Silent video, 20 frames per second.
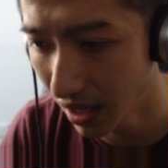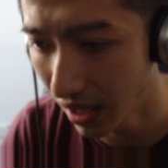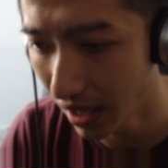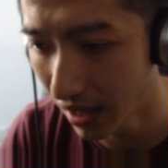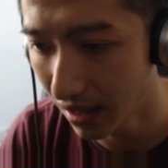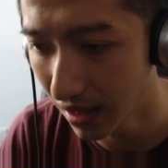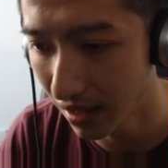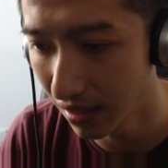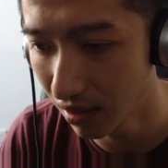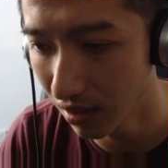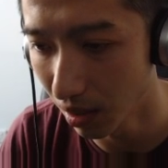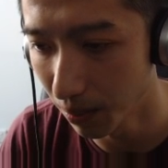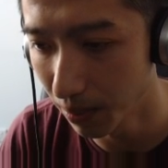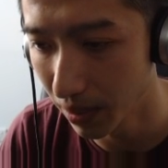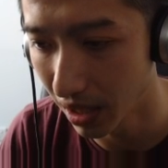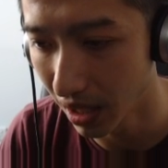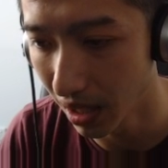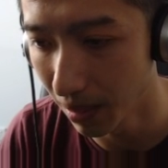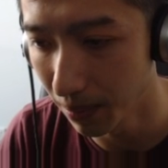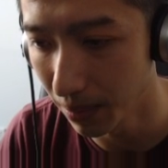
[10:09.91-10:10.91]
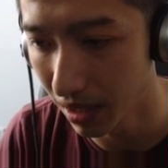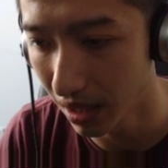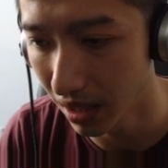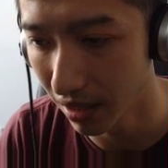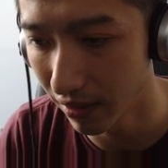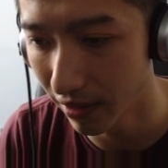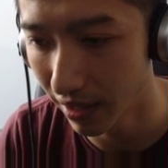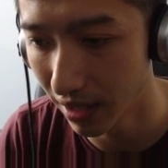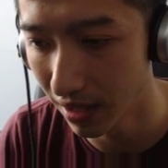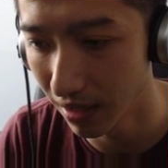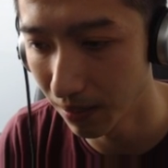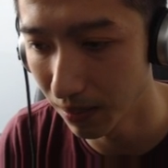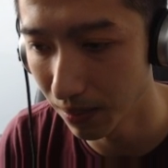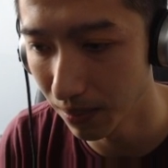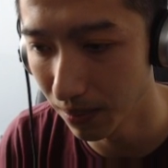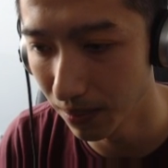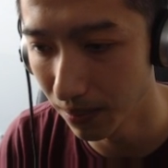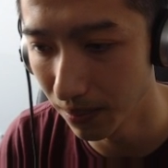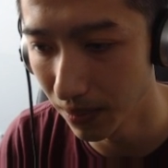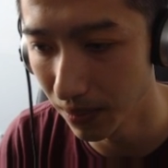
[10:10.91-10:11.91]
and then topping up again
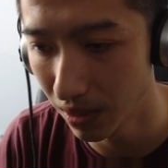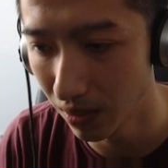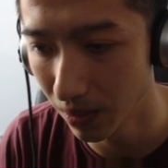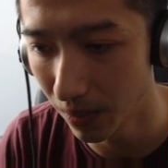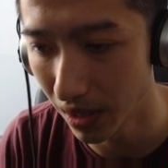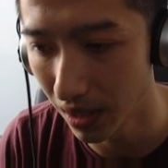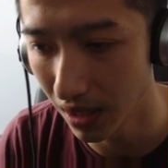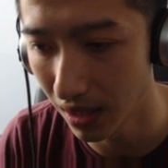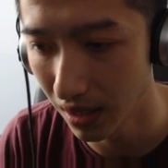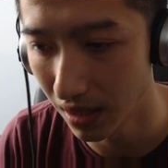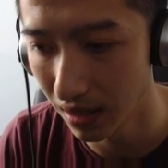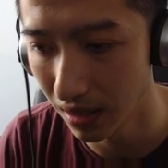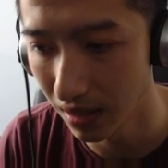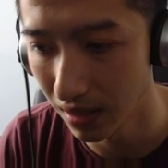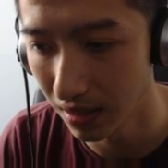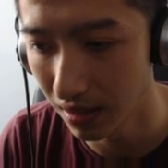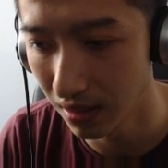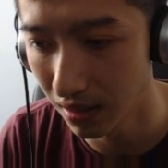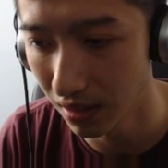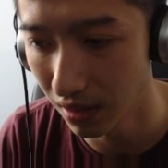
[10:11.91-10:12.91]
between